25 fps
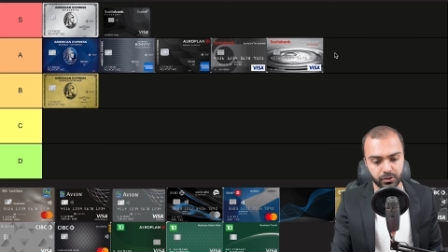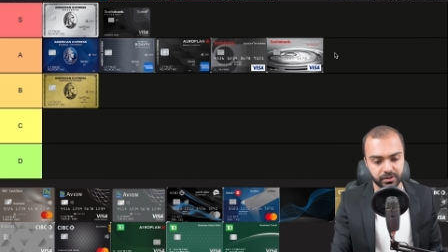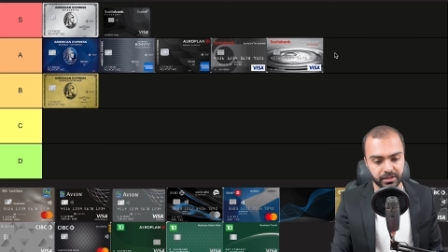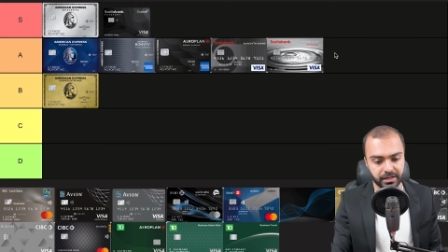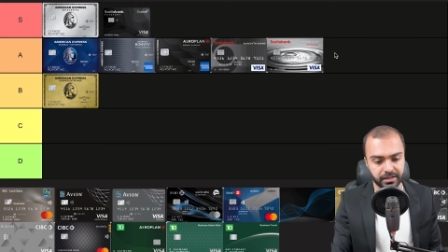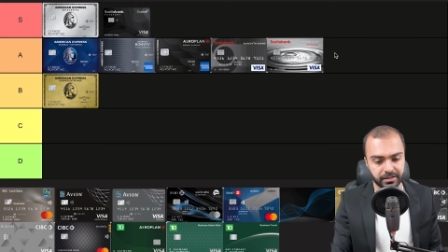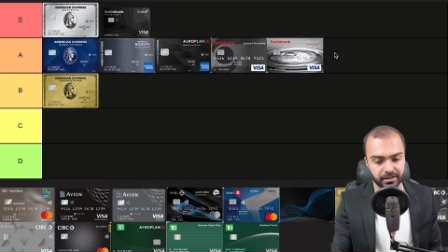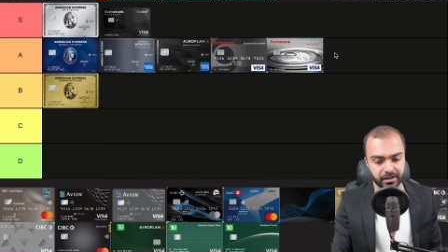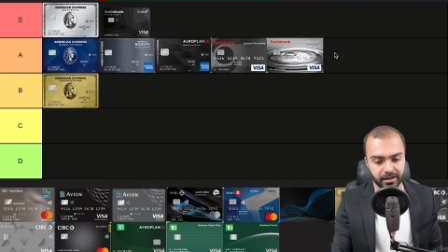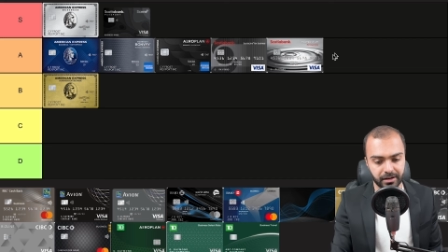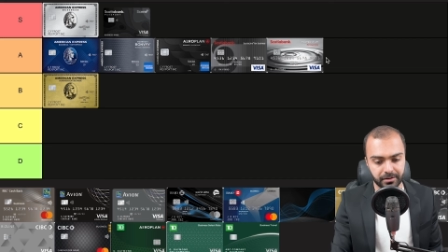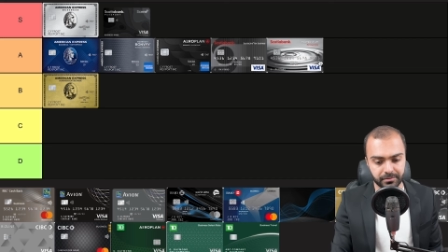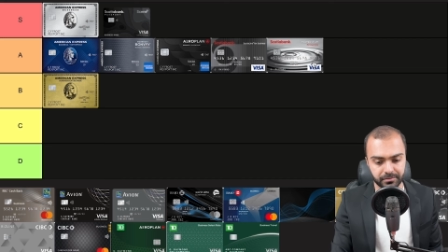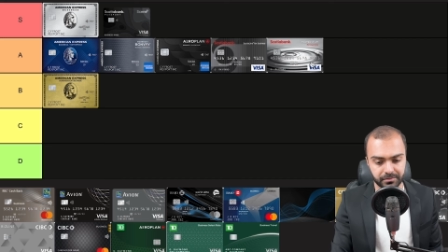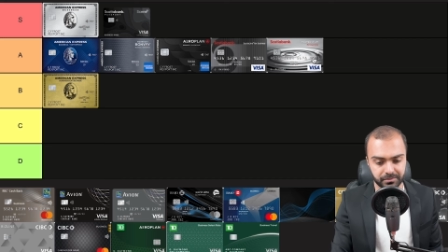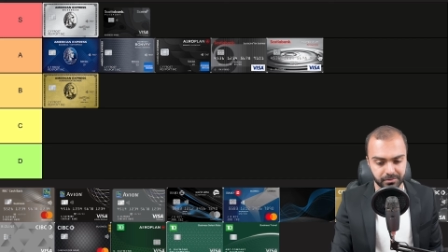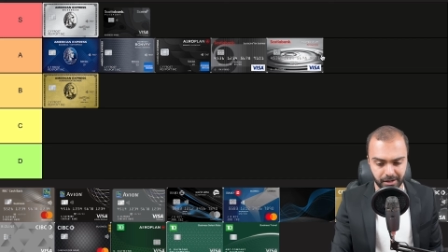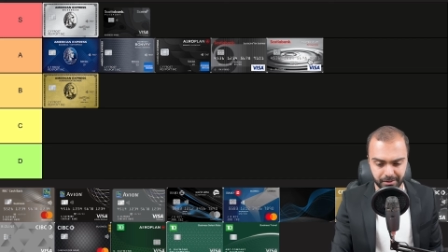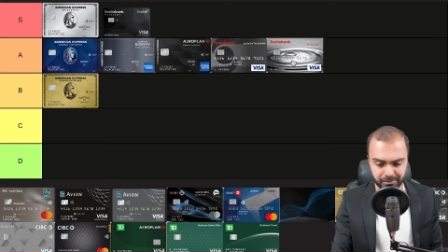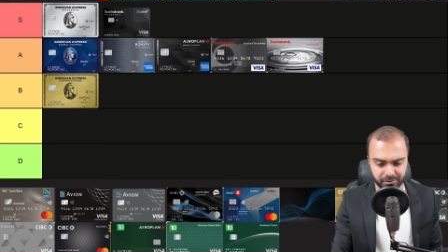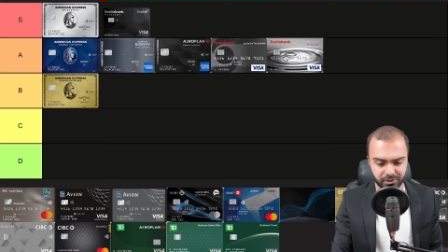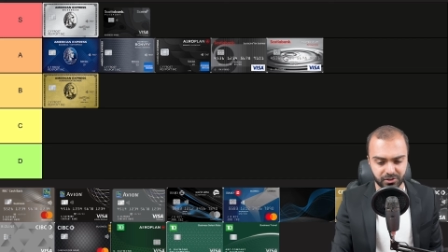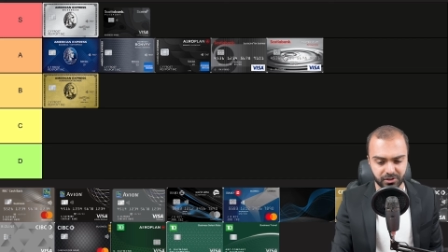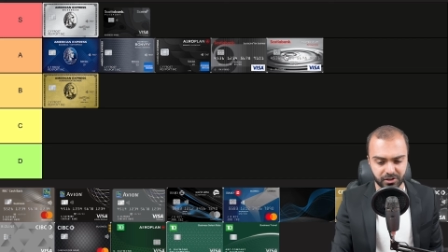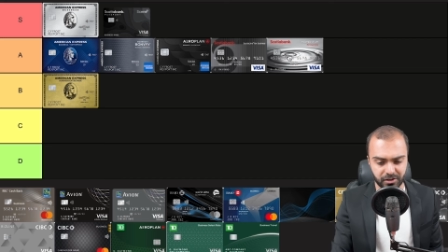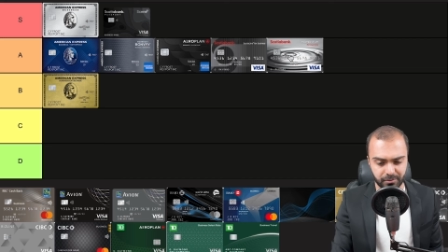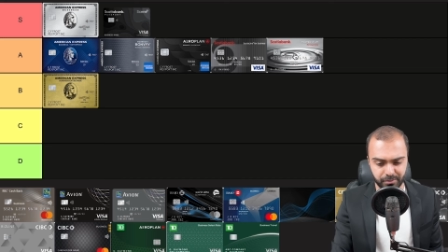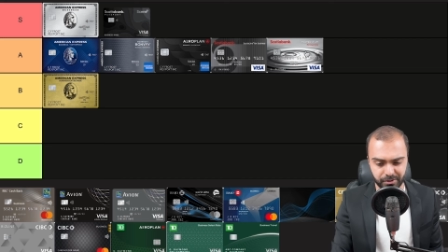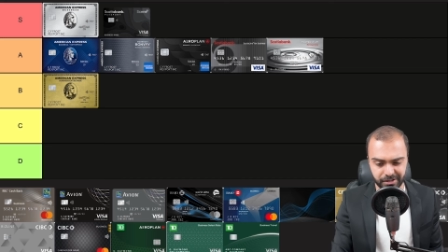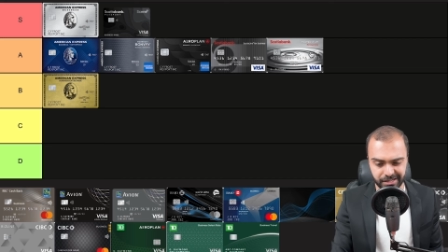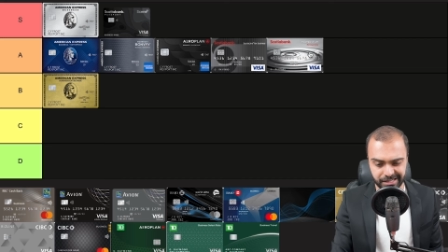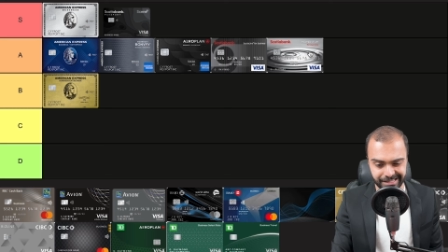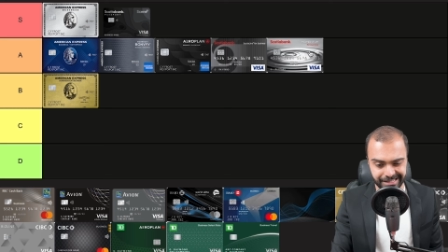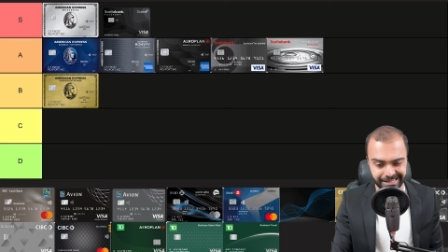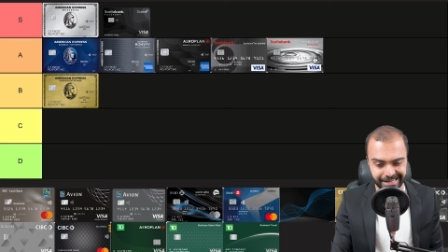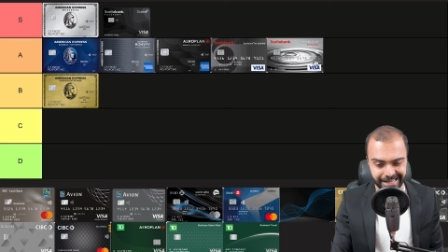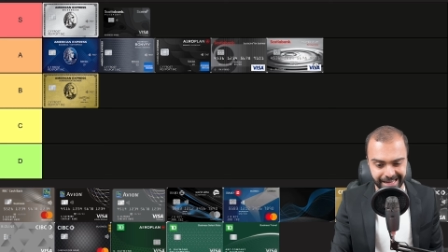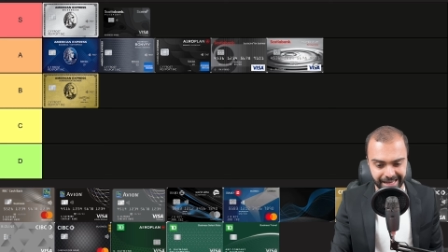Then I'm just gonna put
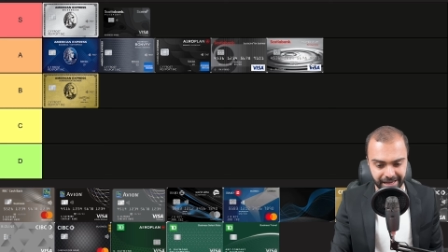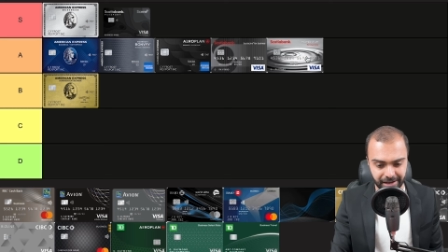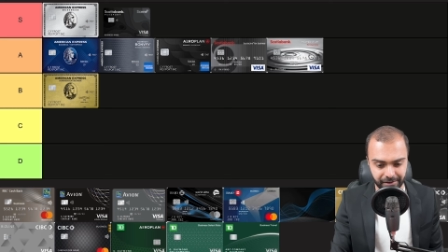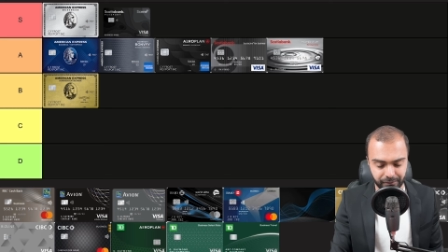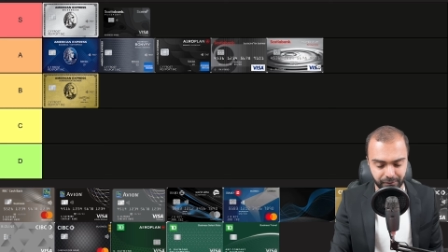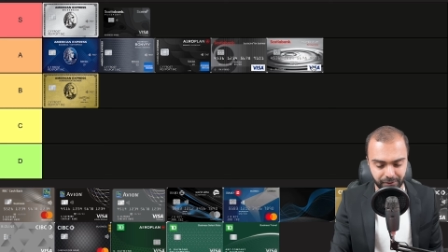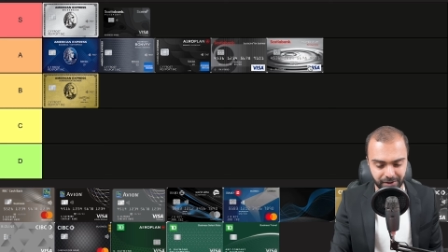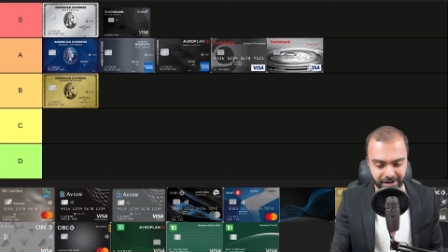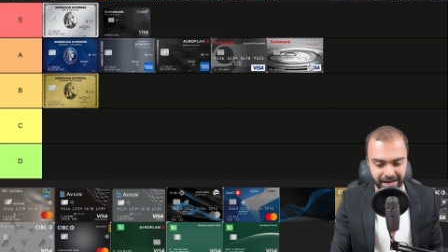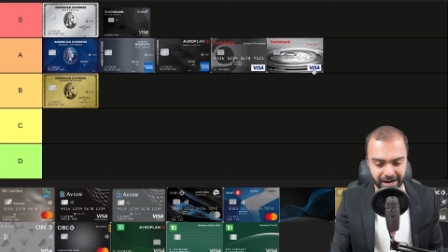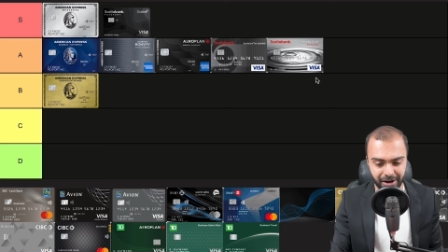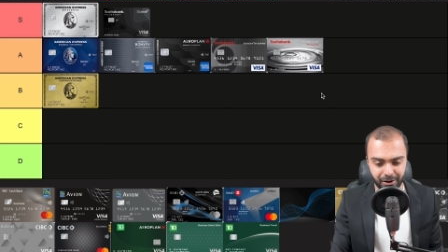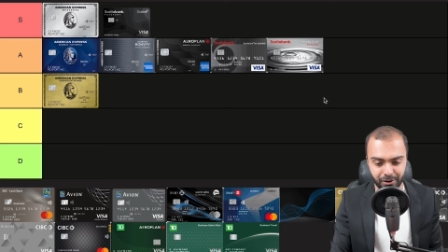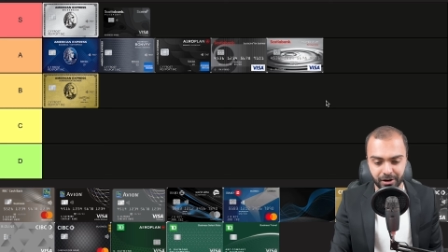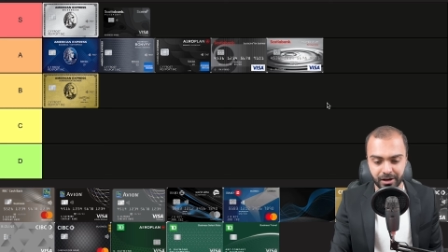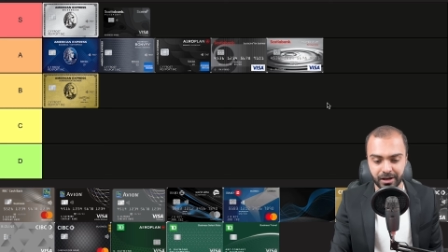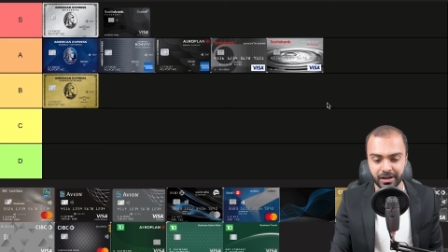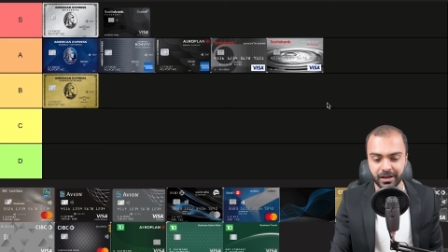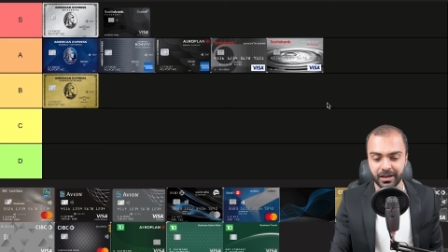it an A for now.